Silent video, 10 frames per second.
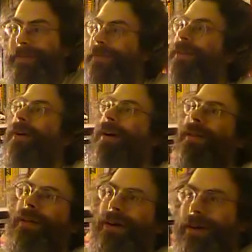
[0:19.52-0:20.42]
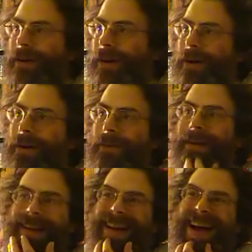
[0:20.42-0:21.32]
long, long ago.
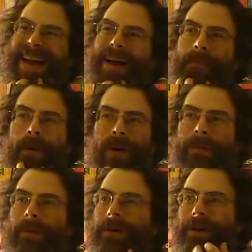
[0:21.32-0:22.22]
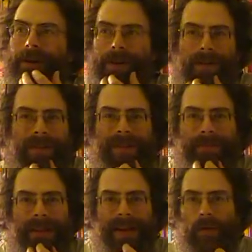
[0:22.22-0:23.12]
I got more and more into only
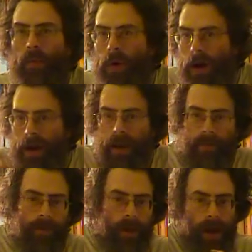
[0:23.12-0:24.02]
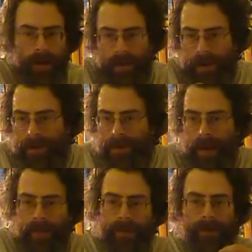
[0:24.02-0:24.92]
playing war games and XX
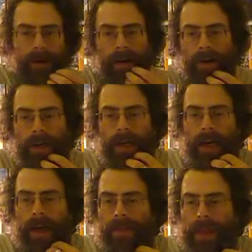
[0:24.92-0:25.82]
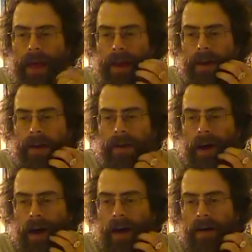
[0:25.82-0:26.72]
Solitaire, and then
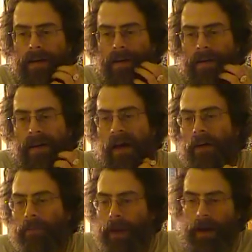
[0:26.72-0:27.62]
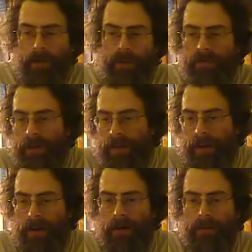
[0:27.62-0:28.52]
uh, now I'm kind of
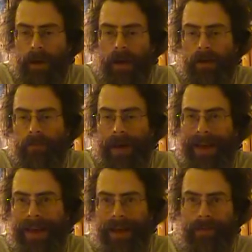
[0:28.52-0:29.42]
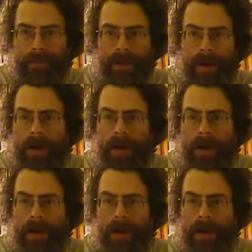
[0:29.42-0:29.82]
revisiting all my, my games